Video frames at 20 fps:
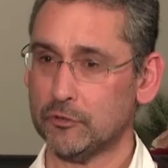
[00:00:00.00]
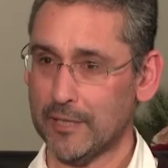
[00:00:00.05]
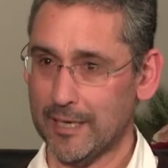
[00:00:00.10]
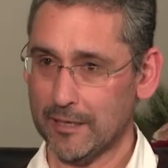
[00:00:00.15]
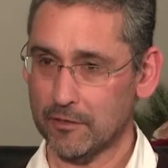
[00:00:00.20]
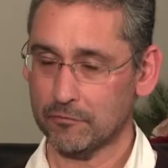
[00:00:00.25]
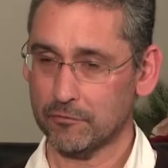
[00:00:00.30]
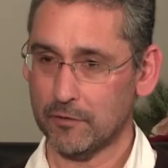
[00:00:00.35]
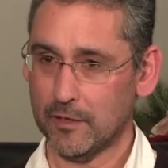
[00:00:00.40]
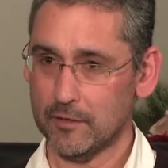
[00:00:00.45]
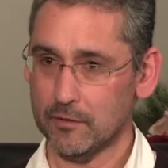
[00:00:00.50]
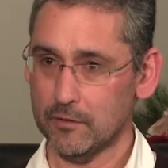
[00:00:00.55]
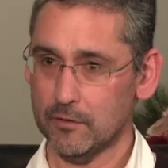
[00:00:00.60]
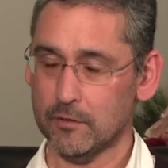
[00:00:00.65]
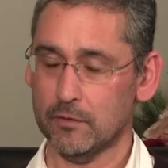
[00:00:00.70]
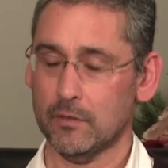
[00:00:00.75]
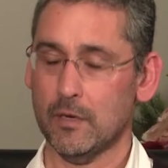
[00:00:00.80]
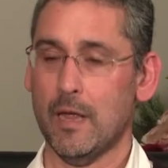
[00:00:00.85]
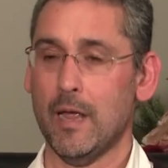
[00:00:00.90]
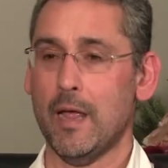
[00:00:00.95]
tracker fund,
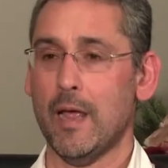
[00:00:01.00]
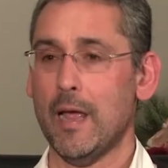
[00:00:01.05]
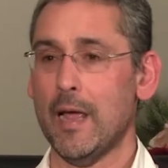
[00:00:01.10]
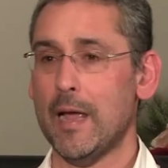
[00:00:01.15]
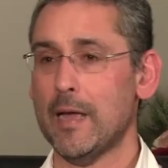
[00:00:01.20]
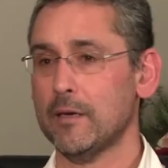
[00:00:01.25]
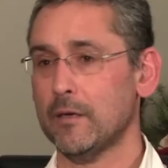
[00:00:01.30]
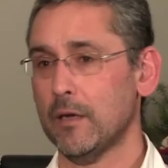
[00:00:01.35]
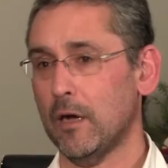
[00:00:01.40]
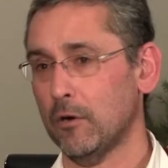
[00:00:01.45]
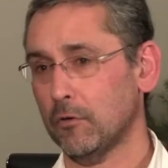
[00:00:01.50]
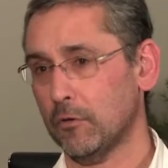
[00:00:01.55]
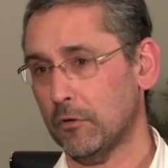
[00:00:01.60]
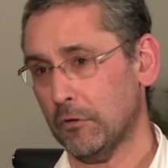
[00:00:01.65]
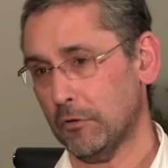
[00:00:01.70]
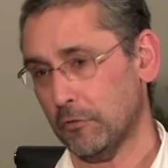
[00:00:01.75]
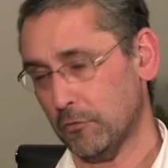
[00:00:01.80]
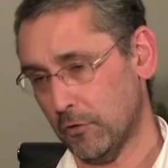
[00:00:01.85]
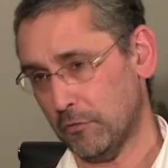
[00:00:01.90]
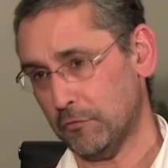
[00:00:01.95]
and our
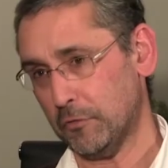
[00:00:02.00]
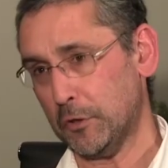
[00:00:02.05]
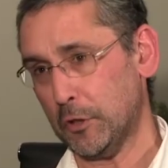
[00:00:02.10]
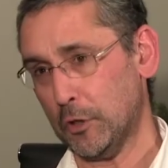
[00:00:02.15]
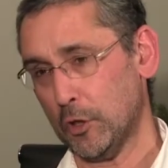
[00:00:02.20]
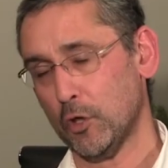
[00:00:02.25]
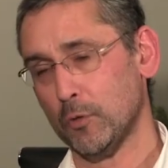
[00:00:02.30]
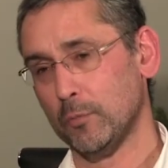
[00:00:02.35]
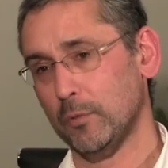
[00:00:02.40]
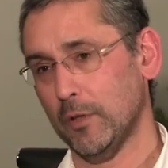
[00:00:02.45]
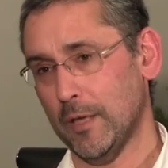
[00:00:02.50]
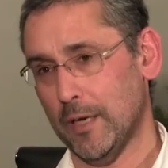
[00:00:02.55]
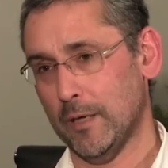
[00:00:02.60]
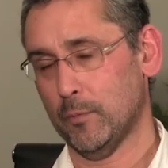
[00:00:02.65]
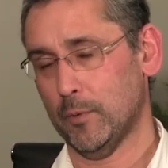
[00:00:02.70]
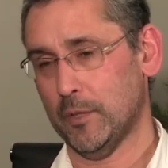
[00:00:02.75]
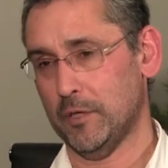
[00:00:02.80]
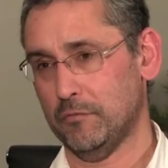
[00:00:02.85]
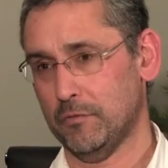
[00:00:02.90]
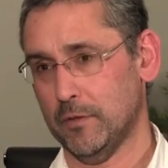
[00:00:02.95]
Gryphon Global
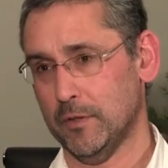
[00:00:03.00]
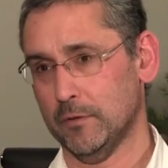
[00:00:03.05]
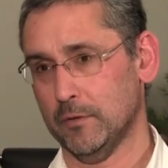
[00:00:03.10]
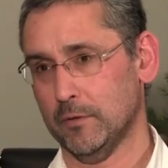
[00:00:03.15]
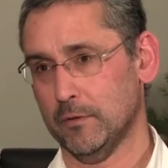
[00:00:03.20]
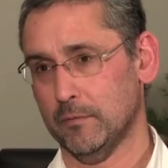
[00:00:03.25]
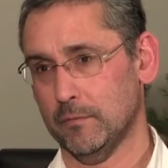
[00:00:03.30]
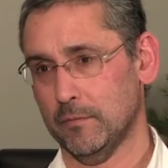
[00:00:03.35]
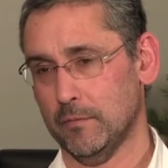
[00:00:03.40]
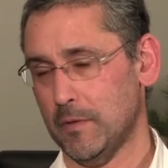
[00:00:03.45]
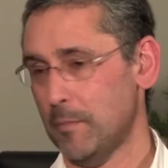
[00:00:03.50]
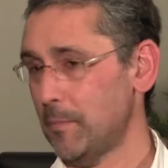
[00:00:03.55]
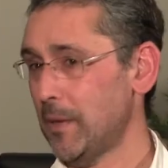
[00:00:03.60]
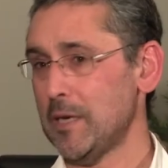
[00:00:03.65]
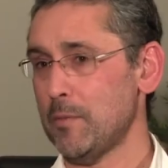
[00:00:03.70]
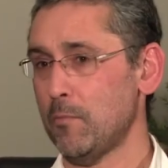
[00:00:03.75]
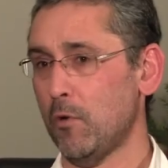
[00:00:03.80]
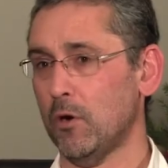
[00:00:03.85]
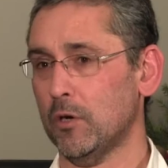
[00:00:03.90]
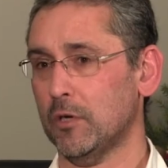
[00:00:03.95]
Equity Fund. The
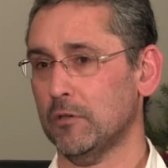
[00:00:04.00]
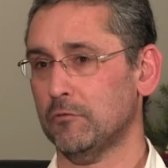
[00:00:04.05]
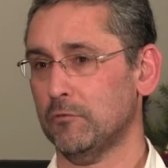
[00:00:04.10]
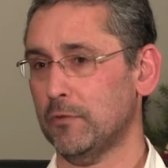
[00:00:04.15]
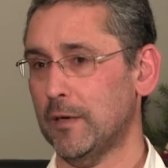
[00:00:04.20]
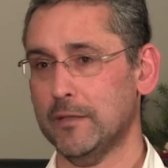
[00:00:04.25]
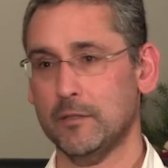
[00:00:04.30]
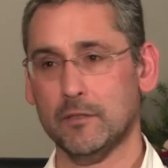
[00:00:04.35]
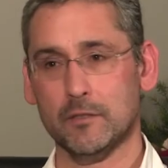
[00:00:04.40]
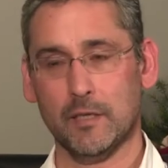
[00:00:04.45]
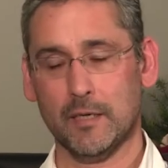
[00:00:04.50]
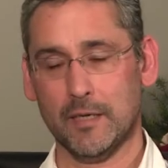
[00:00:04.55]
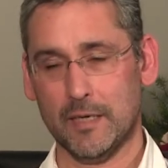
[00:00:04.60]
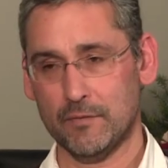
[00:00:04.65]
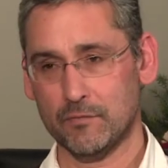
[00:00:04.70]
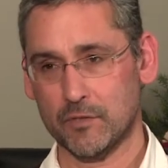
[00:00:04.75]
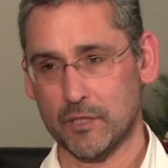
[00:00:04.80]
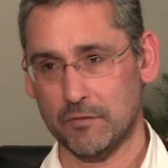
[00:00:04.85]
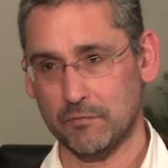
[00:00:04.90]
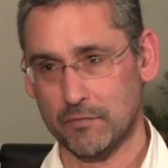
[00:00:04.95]
money market fund
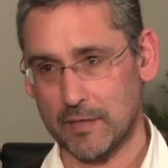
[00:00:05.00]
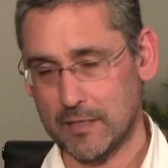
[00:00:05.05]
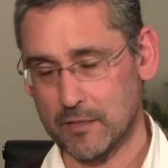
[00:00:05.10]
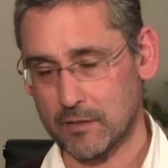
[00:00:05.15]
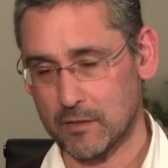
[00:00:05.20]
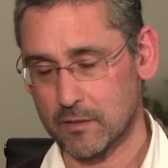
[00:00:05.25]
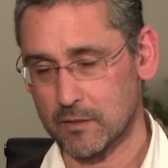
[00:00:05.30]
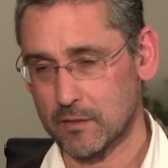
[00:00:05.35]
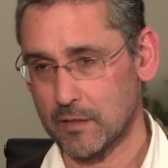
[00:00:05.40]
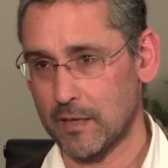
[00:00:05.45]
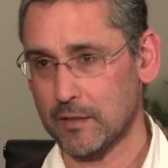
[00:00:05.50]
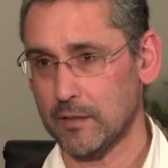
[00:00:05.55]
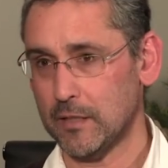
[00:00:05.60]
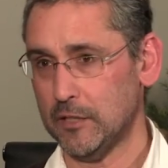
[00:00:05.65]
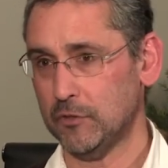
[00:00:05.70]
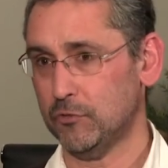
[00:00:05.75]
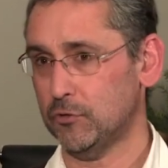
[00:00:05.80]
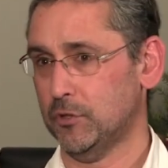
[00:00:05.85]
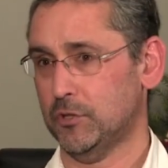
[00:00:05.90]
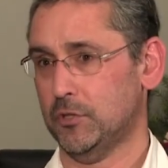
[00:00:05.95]
gives investors an
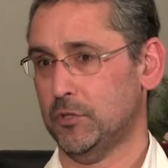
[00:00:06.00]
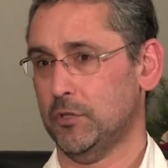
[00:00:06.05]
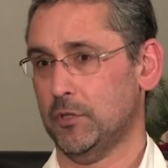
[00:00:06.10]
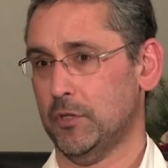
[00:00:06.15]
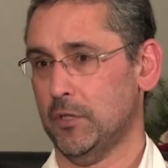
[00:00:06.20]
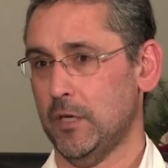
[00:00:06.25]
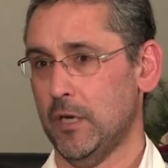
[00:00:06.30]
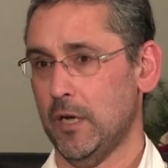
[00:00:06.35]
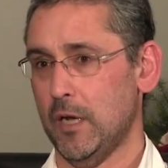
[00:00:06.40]
interest